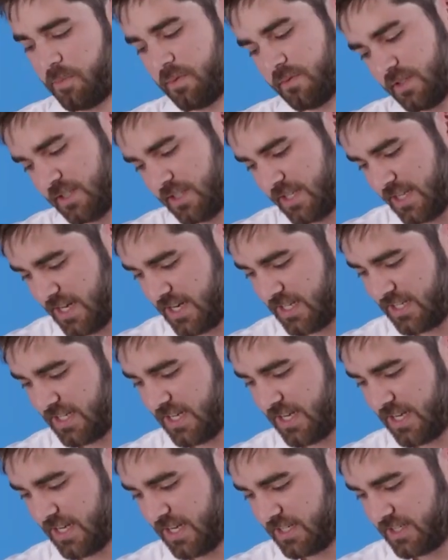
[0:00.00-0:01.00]

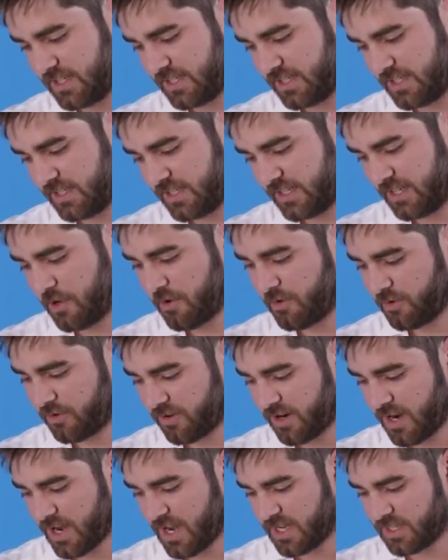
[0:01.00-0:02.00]
sanitize,
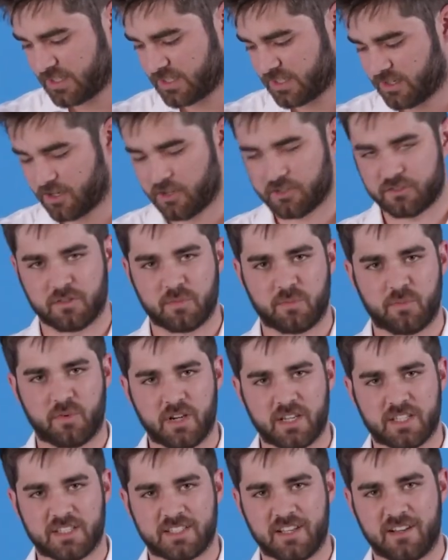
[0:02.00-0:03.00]
deodorize, and also
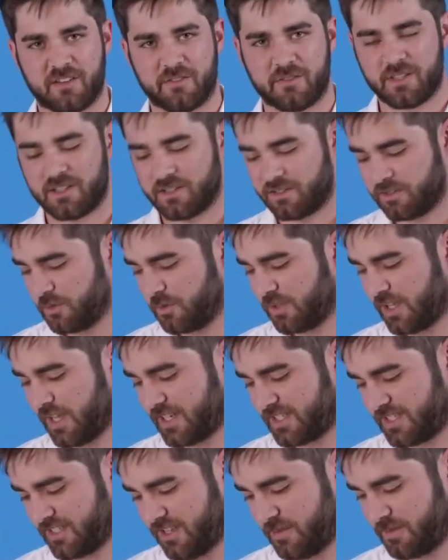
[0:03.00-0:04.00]
breaks down the
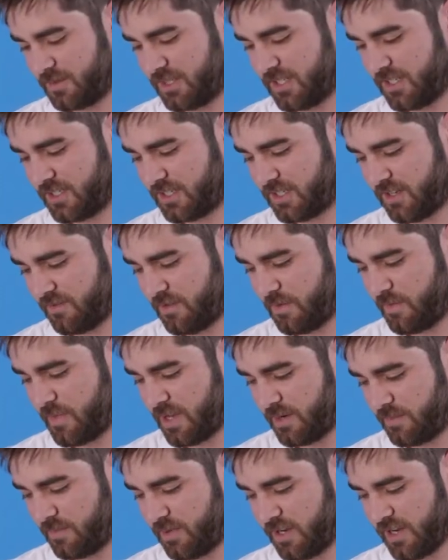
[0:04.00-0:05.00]
glue-like substance of the
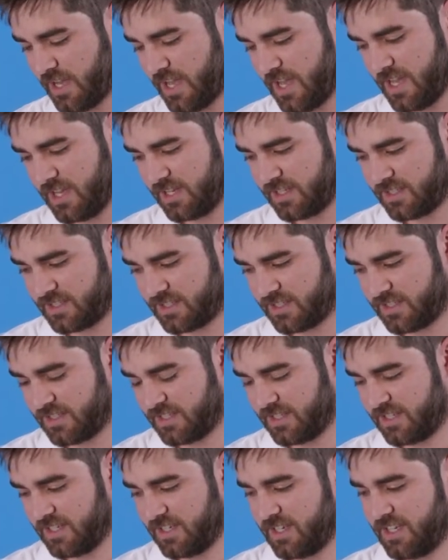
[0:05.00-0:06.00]
bedbug eggs.
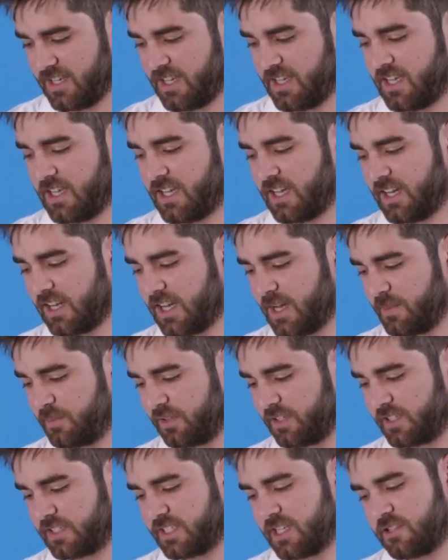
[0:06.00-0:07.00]
A
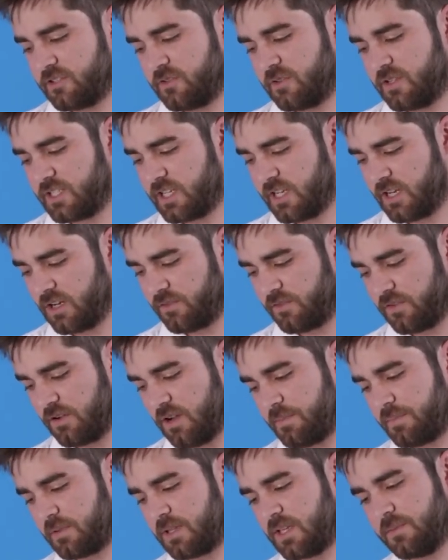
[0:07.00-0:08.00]
couple accessories here for
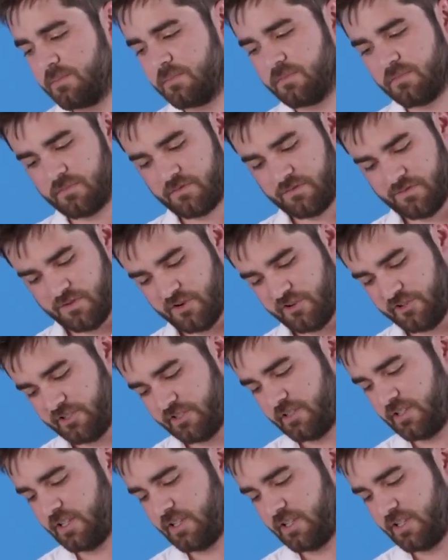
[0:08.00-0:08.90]
upkeep. First,